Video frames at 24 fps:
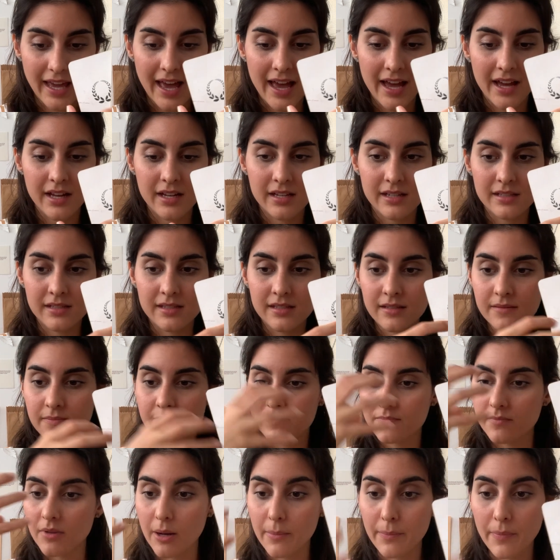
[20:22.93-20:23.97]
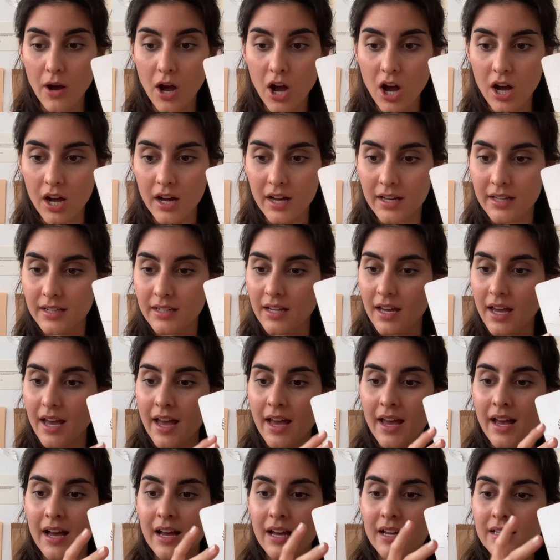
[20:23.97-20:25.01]
as a pond,
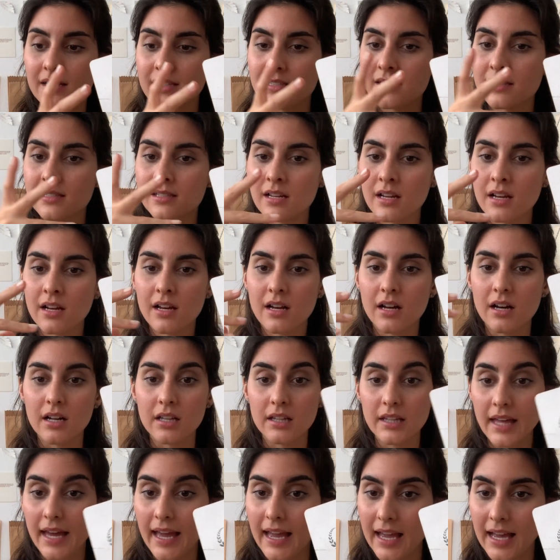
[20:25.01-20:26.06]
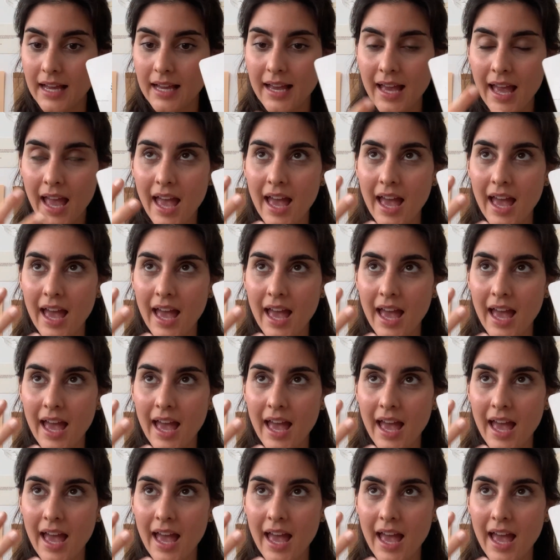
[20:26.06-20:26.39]
as a lake,